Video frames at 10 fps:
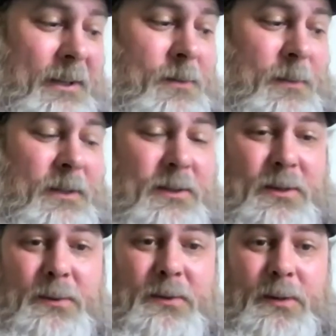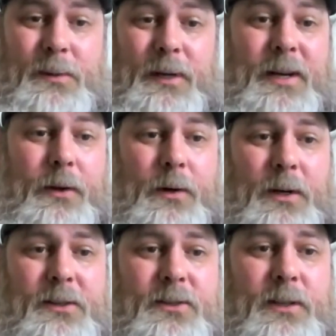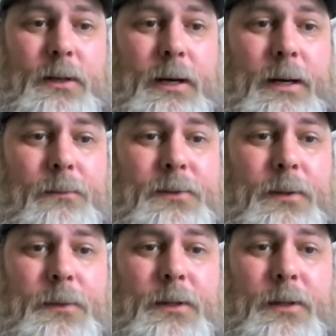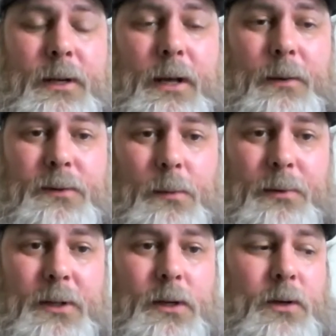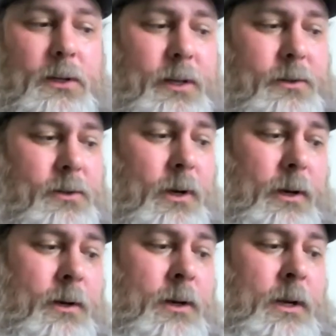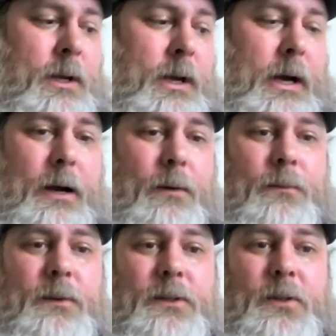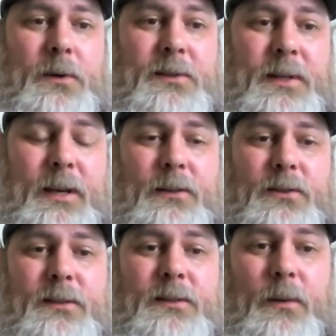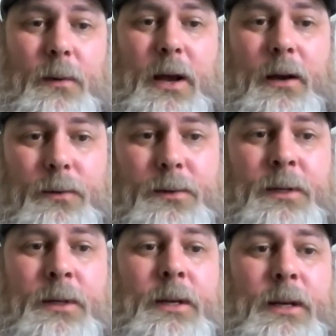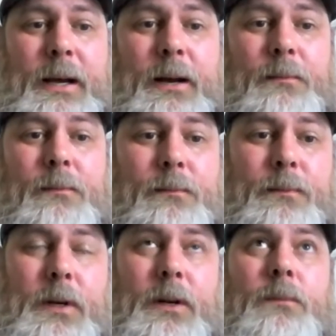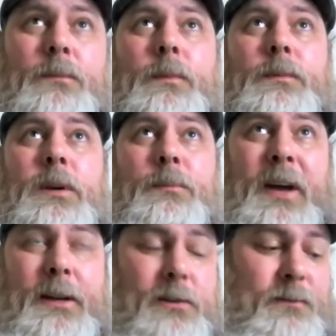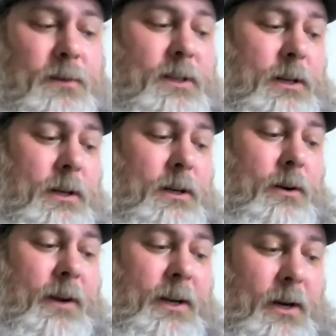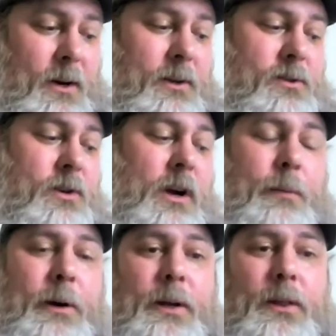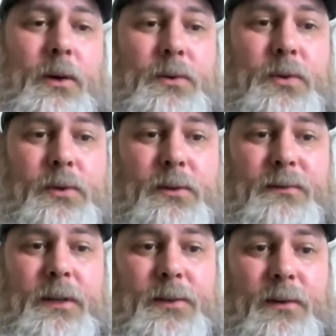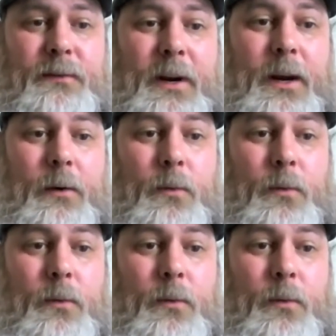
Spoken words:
leads me to another question, something that I was hoping that you could touch on. When you were saying just around, you know, compassion fatigue or vicarious trauma, and those sorts of things are very